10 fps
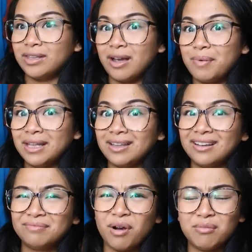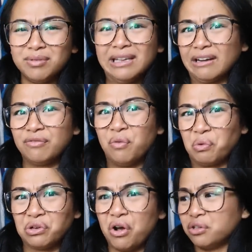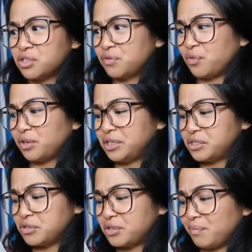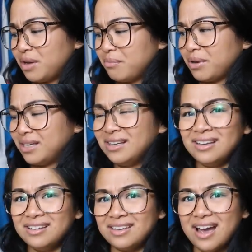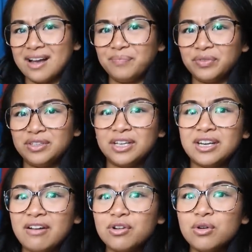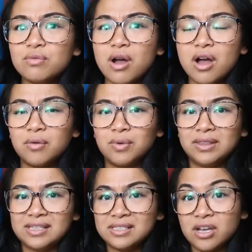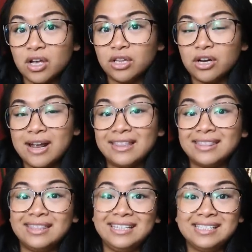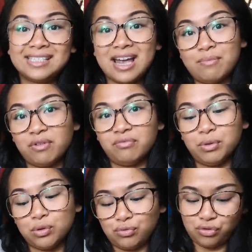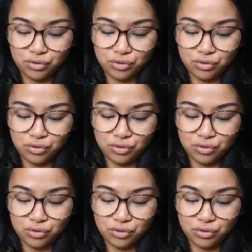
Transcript: I think I paid like probably like $4 for this or something, but yeah, you can never go wrong with this color and these type of boots.